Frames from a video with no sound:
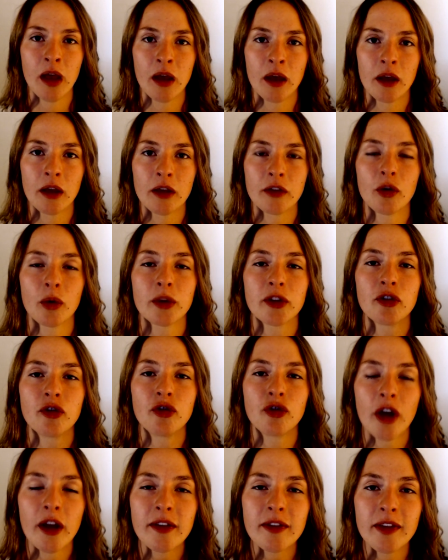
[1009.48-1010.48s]
So it's
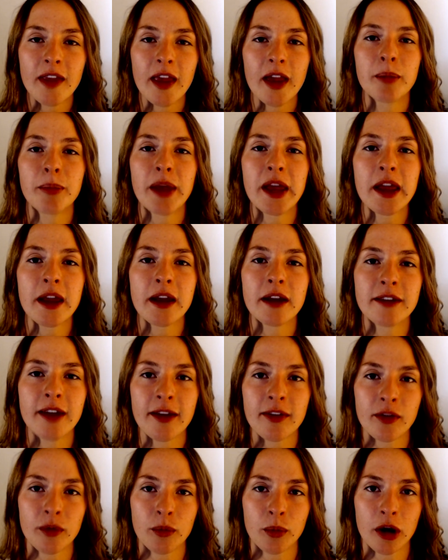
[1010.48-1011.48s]
just like being a
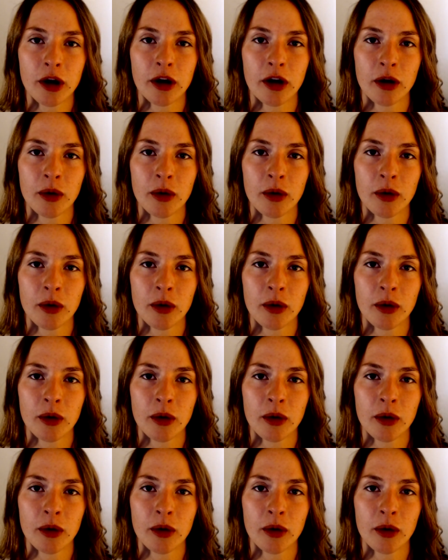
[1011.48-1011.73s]
desk worker,